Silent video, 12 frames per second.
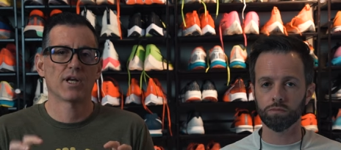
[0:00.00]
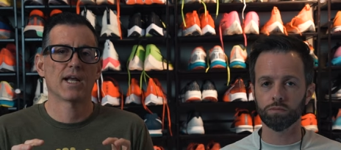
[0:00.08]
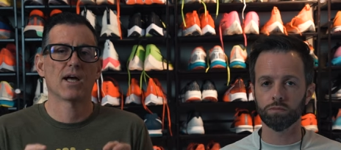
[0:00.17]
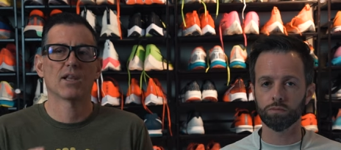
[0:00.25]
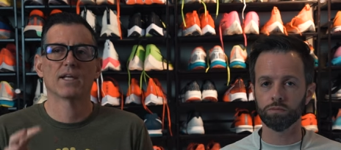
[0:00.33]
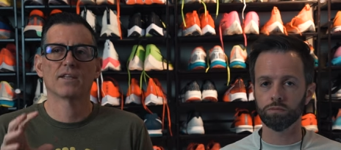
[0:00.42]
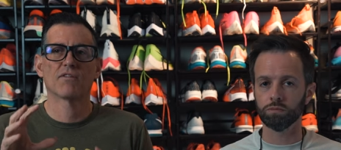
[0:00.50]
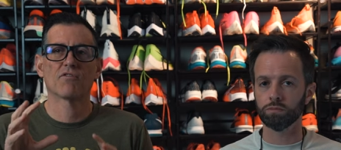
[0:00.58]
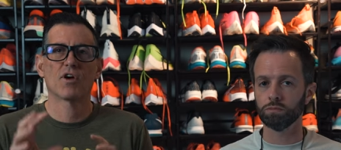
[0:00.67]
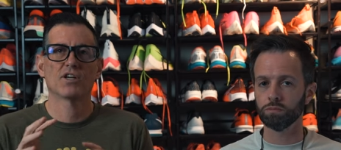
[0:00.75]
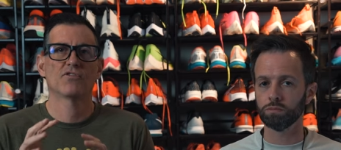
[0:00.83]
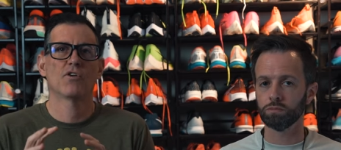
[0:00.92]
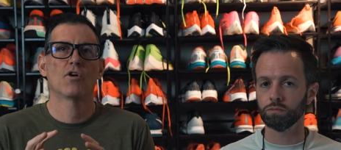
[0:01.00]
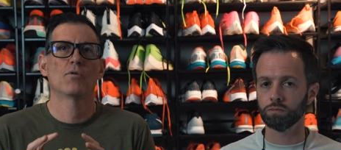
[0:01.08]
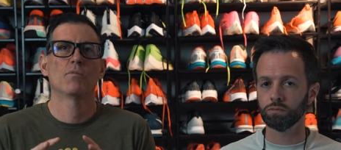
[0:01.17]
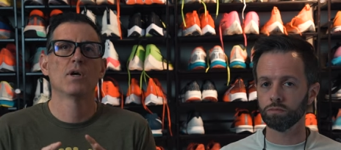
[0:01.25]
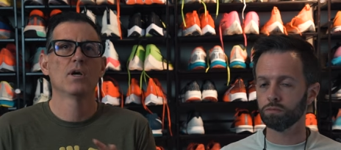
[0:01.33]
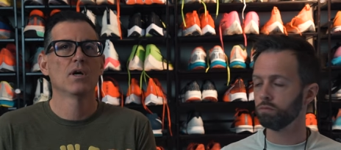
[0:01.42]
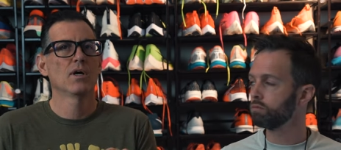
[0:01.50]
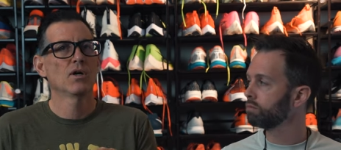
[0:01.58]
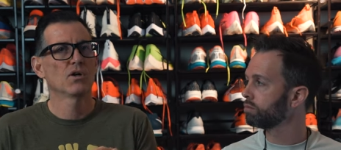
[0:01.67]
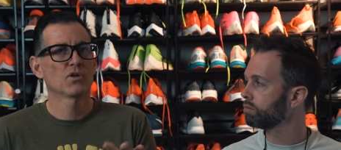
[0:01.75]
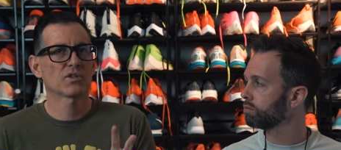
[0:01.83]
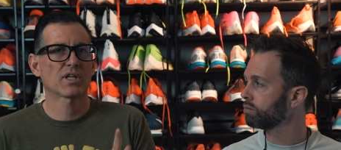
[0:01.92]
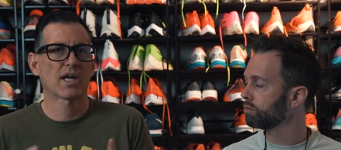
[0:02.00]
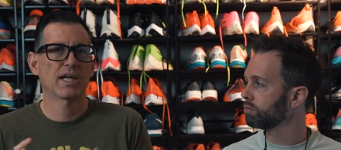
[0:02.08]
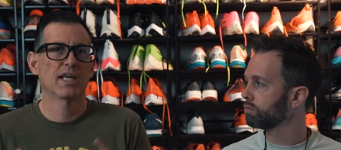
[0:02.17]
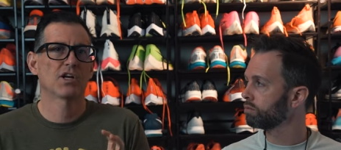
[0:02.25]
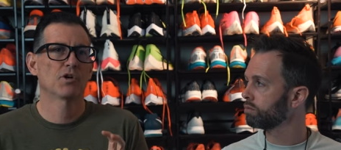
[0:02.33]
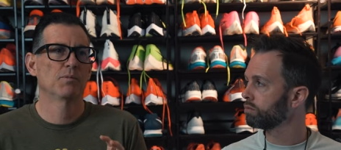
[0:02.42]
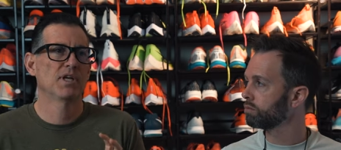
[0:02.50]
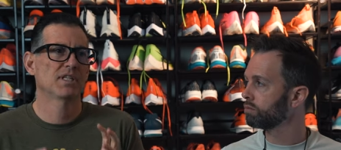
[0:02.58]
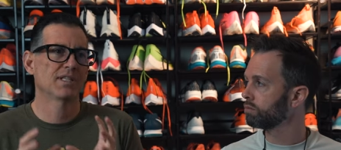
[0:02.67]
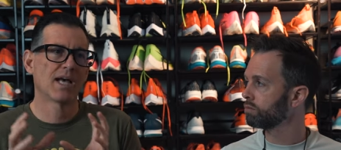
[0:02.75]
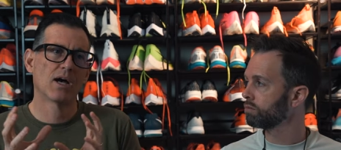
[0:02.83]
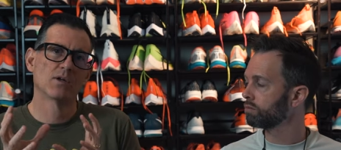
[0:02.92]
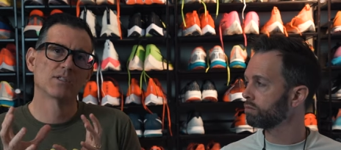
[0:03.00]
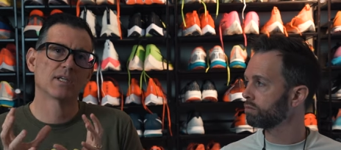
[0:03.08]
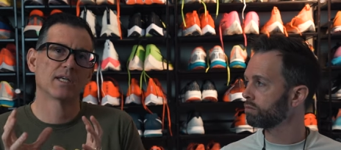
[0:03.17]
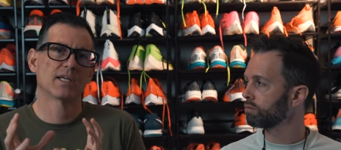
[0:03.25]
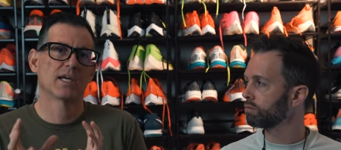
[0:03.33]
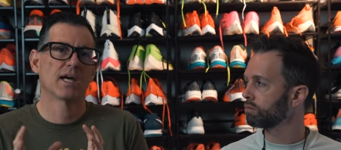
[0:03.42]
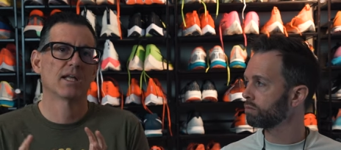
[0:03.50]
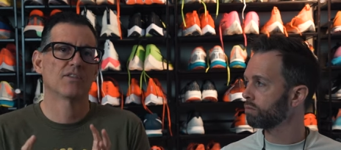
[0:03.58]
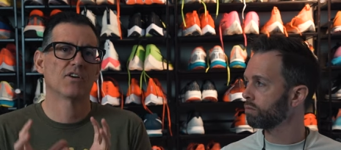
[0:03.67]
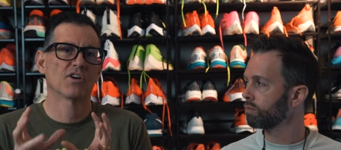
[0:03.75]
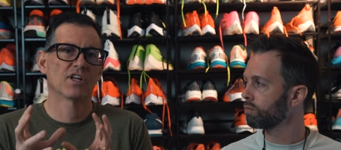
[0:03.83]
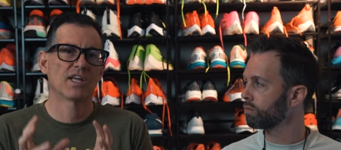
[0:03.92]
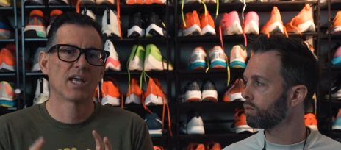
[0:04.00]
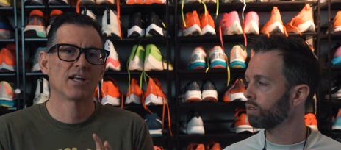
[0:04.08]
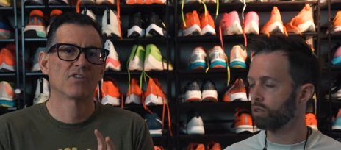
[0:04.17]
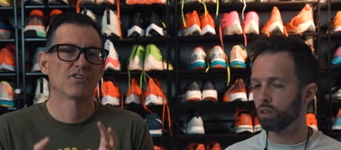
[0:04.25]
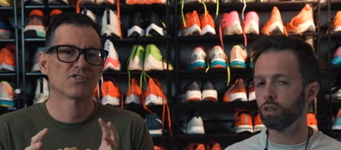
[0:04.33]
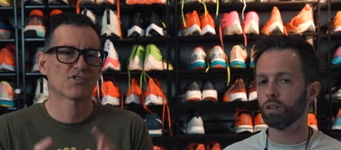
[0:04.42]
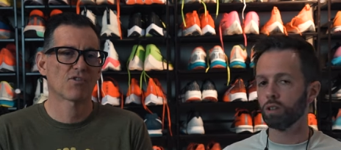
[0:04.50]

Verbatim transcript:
Speaker 1: right now. Like the Fresh Foam was kind of hit or miss. Now it's like uh, they're getting those